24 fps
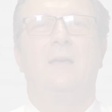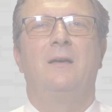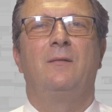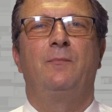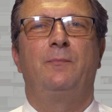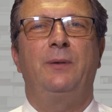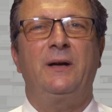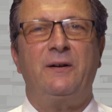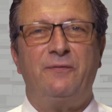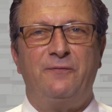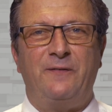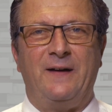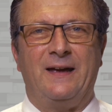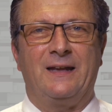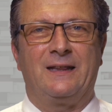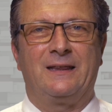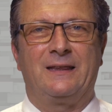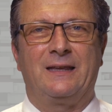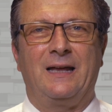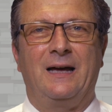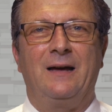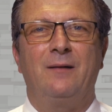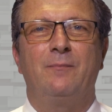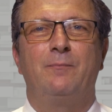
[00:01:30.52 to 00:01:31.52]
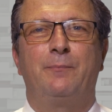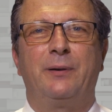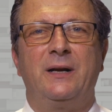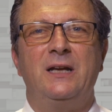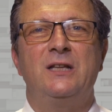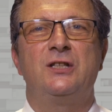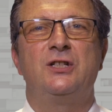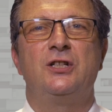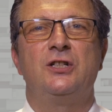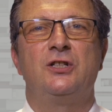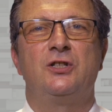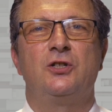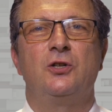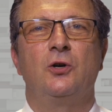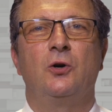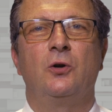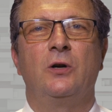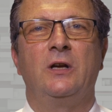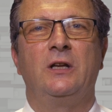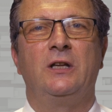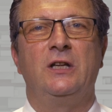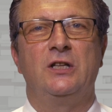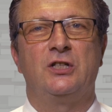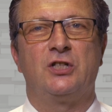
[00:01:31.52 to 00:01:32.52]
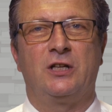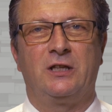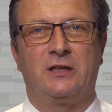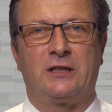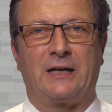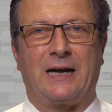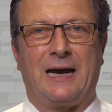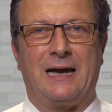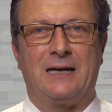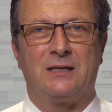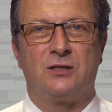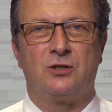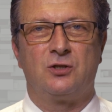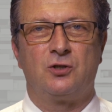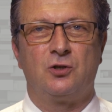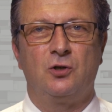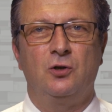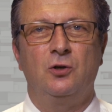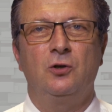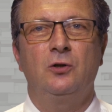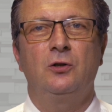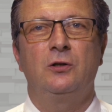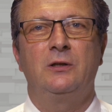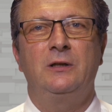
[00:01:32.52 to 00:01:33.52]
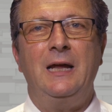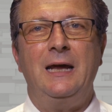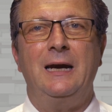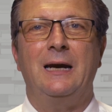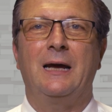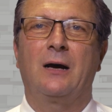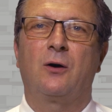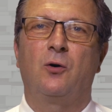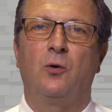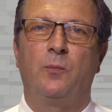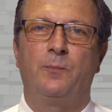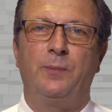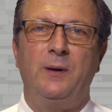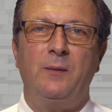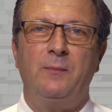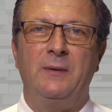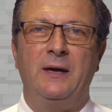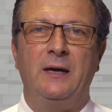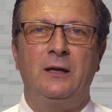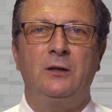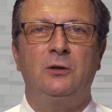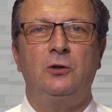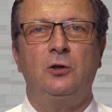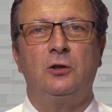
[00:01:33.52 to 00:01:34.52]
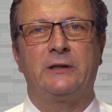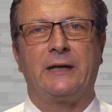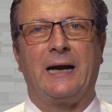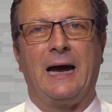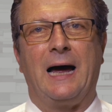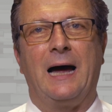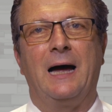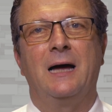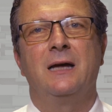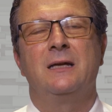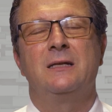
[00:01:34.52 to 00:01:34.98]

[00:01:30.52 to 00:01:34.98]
Perfect centering precision in the coupling between timing belt and pulley.